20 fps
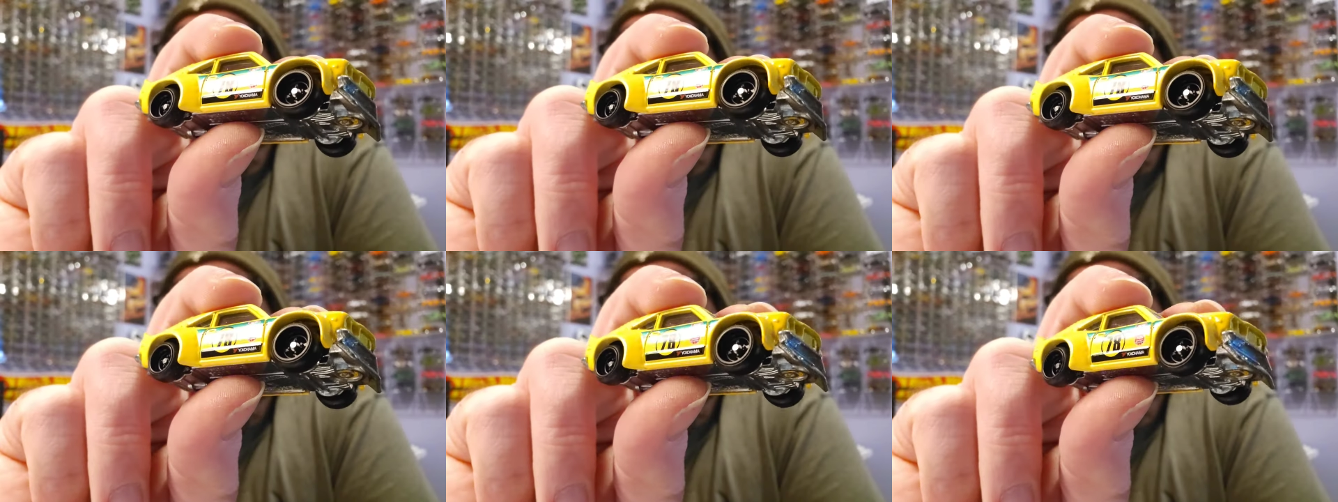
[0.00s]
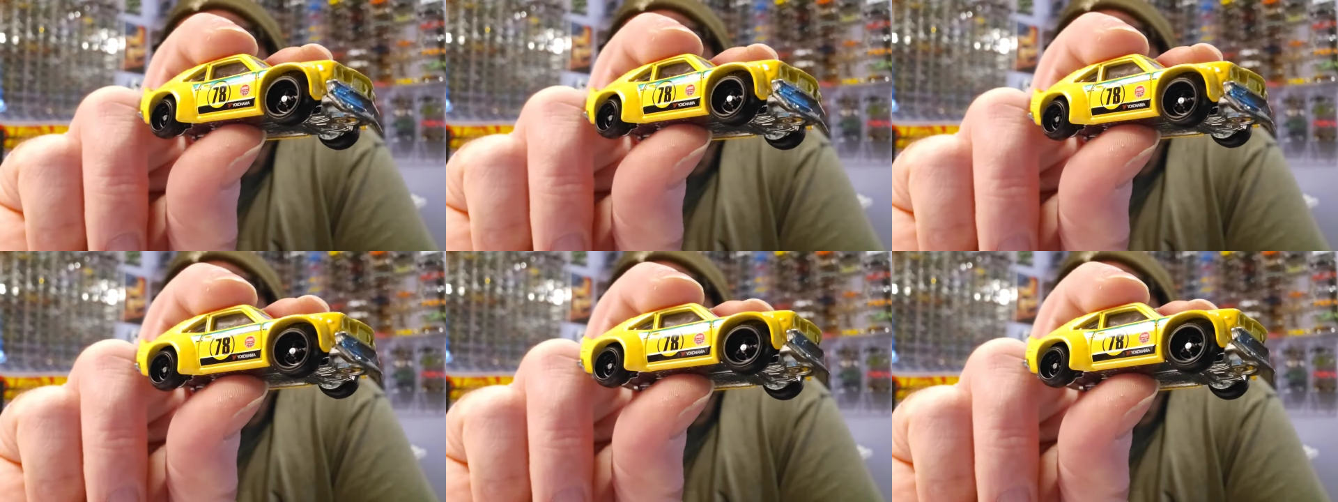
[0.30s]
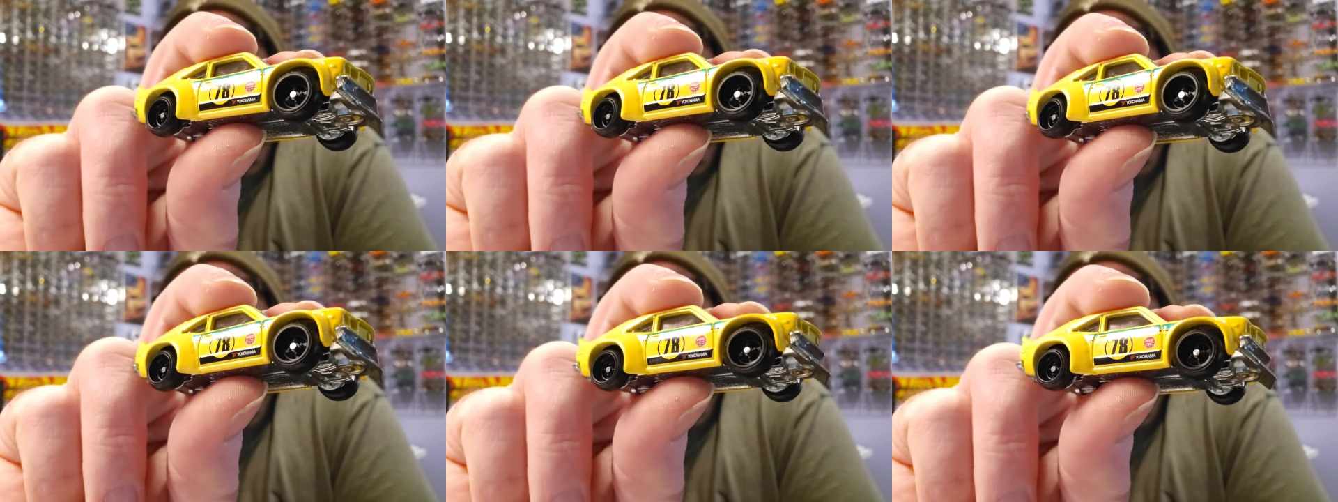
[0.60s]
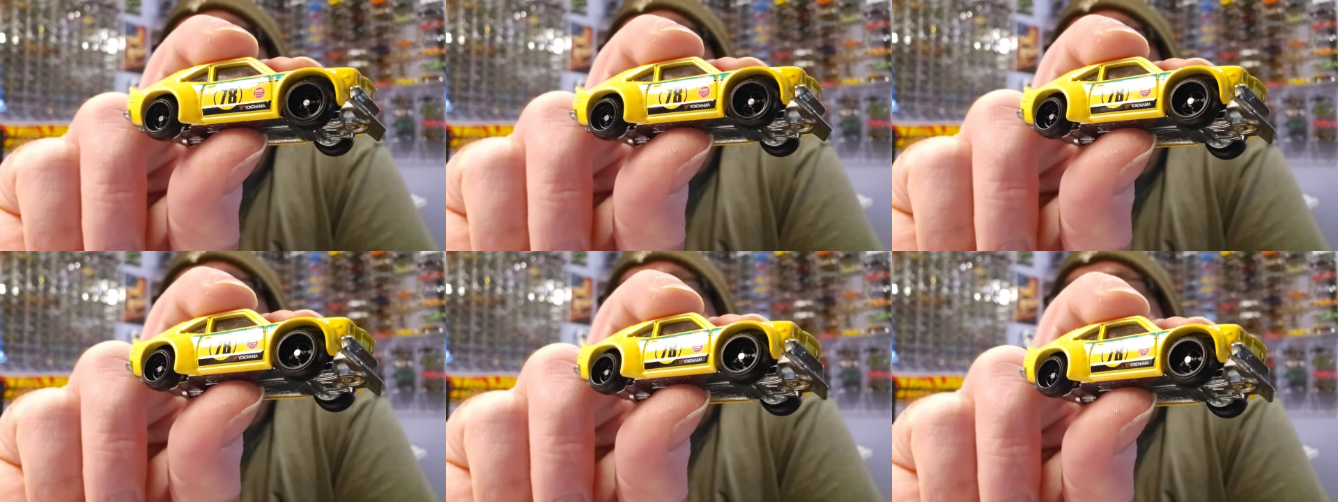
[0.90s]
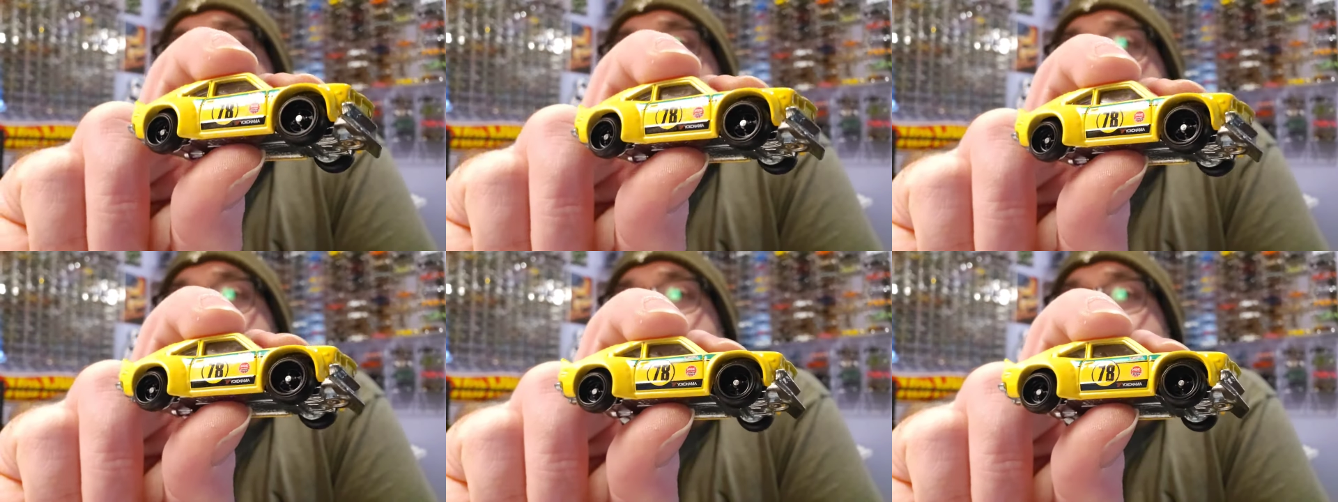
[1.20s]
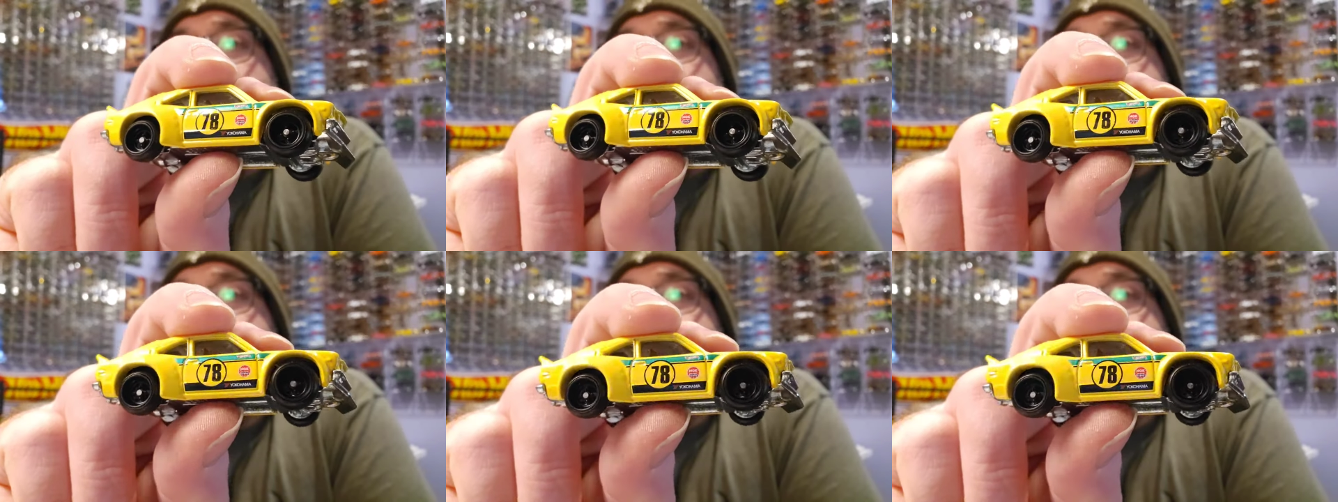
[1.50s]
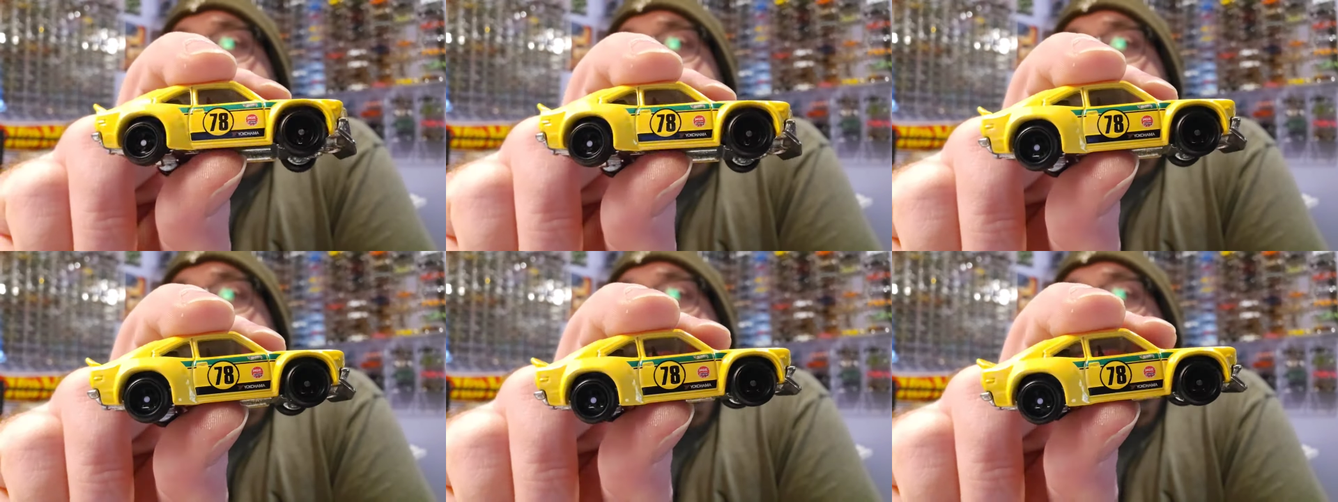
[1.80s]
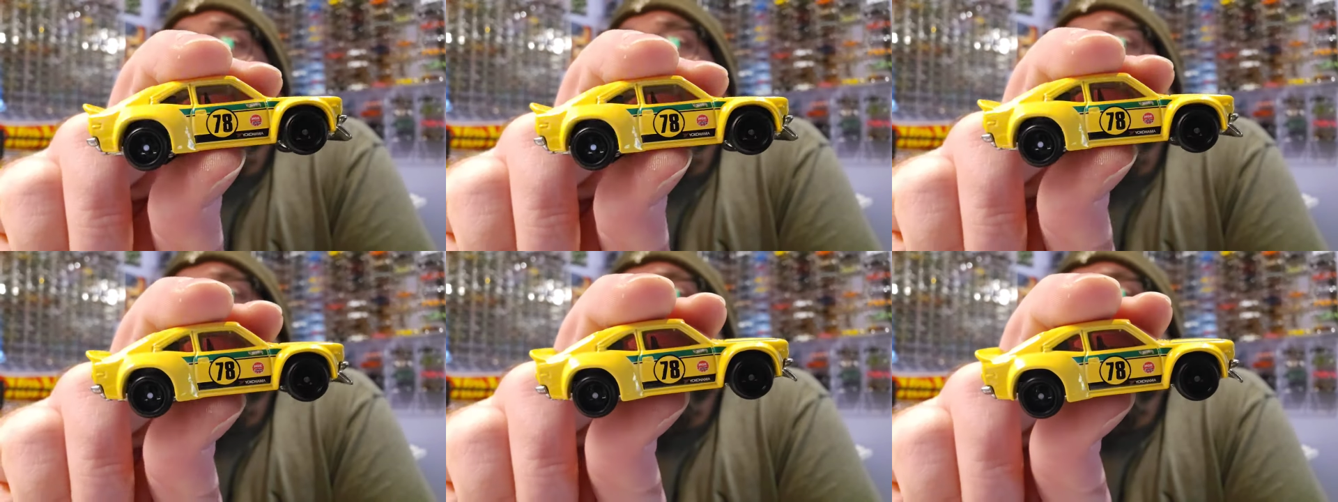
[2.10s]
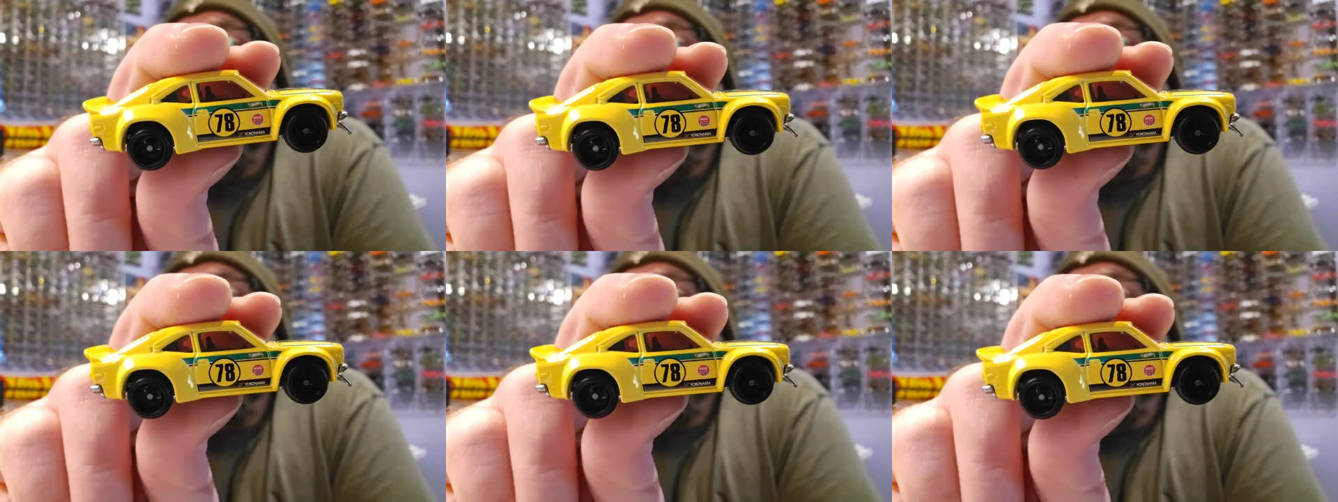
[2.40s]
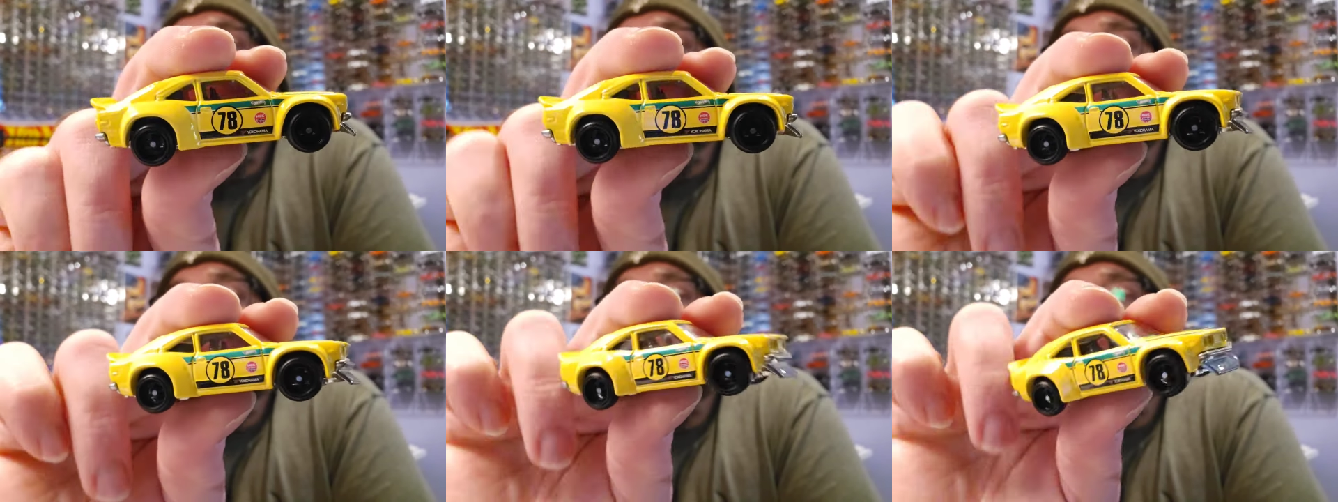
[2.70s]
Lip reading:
No face is visible, so there are no lips to read.